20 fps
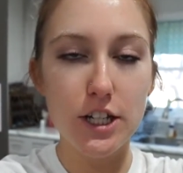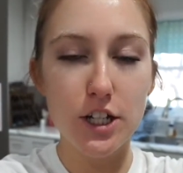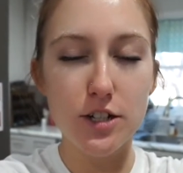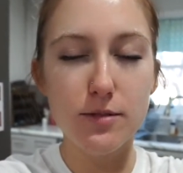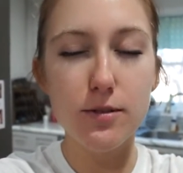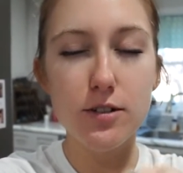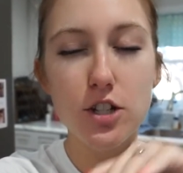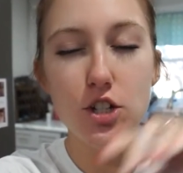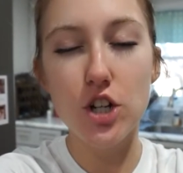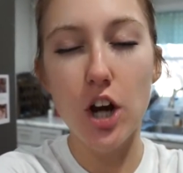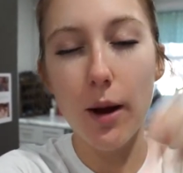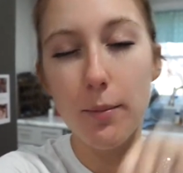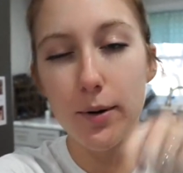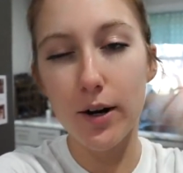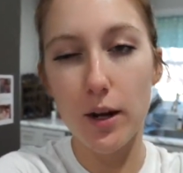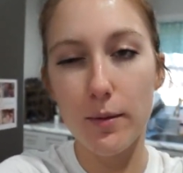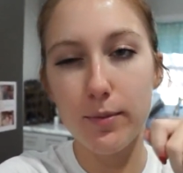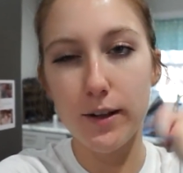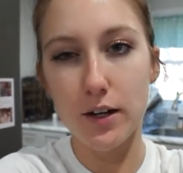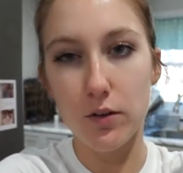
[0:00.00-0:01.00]
You're supposed to chop it
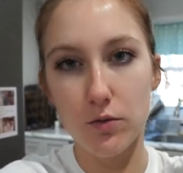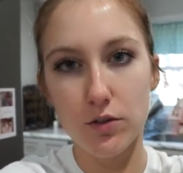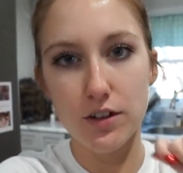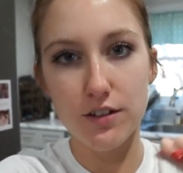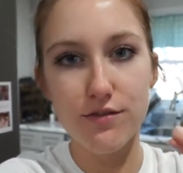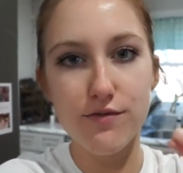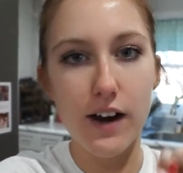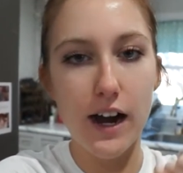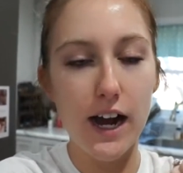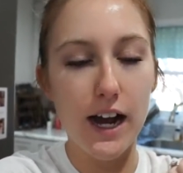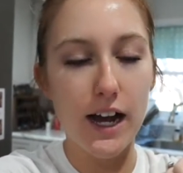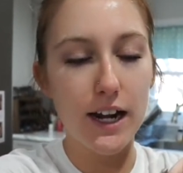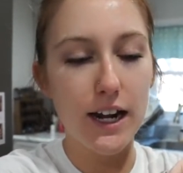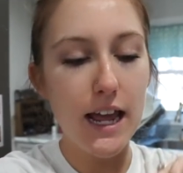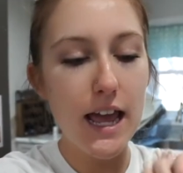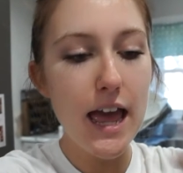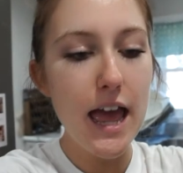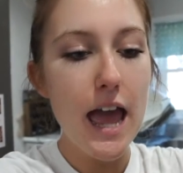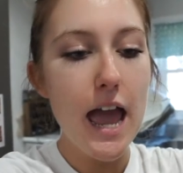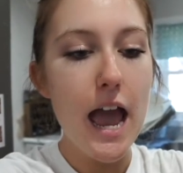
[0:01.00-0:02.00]
up like really fine
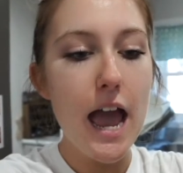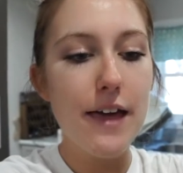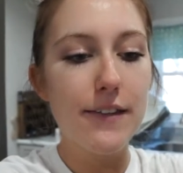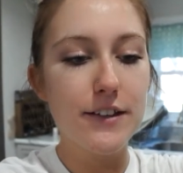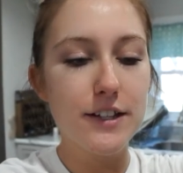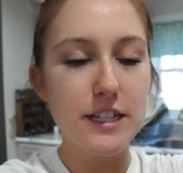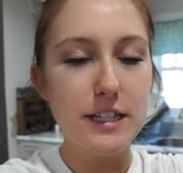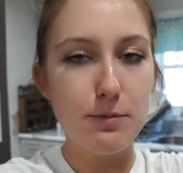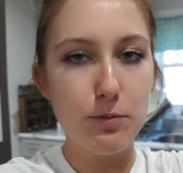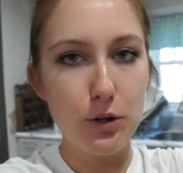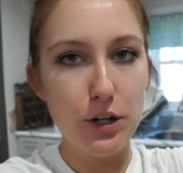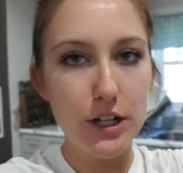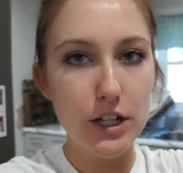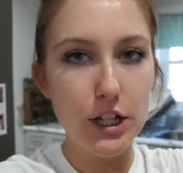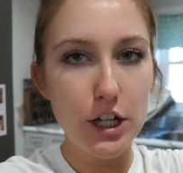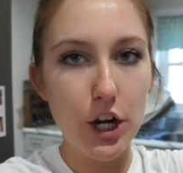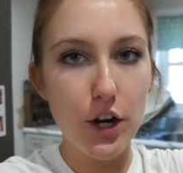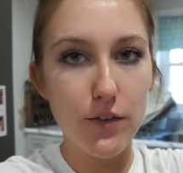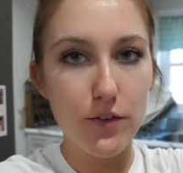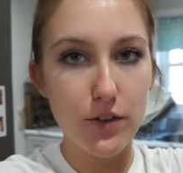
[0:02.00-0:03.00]
and then sprinkle
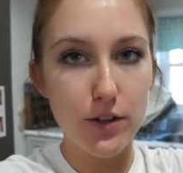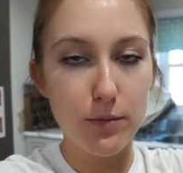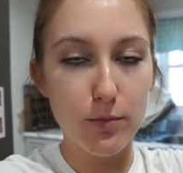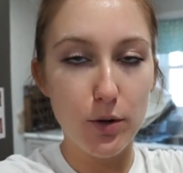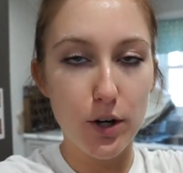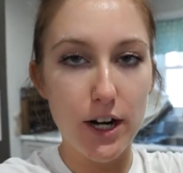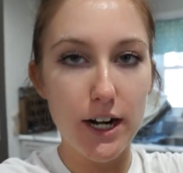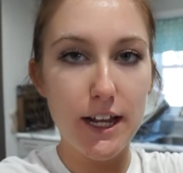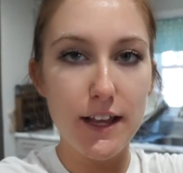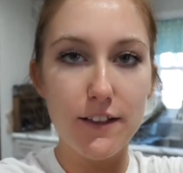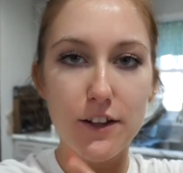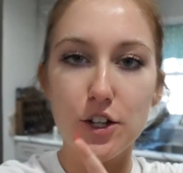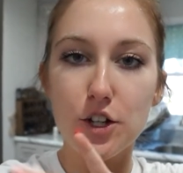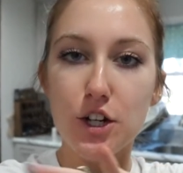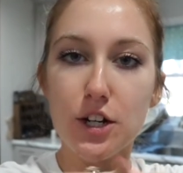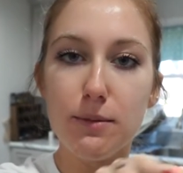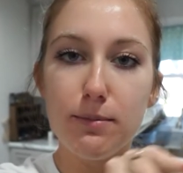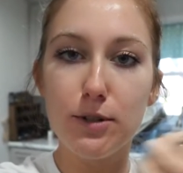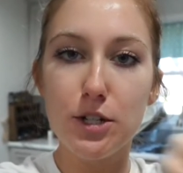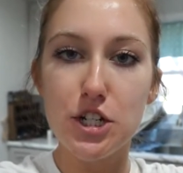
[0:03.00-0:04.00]
it over the bread, and then you're
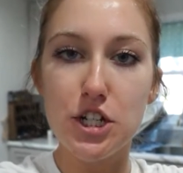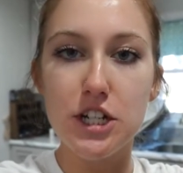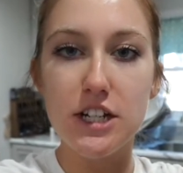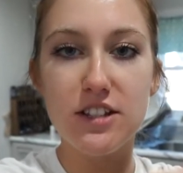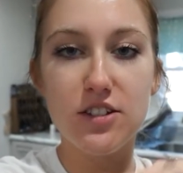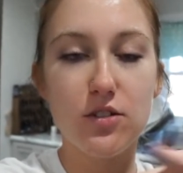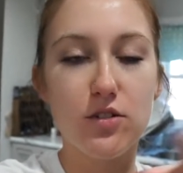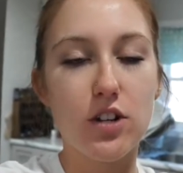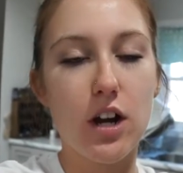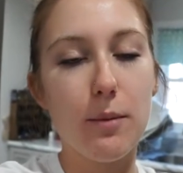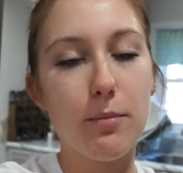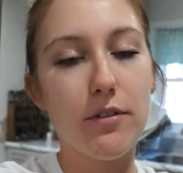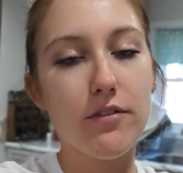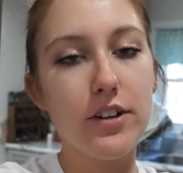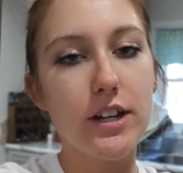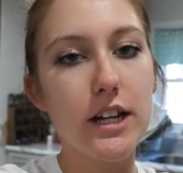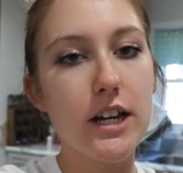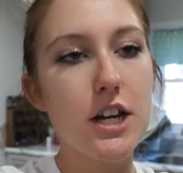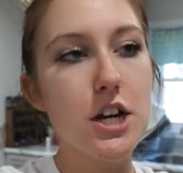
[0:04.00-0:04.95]
gonna put cheese on top of it.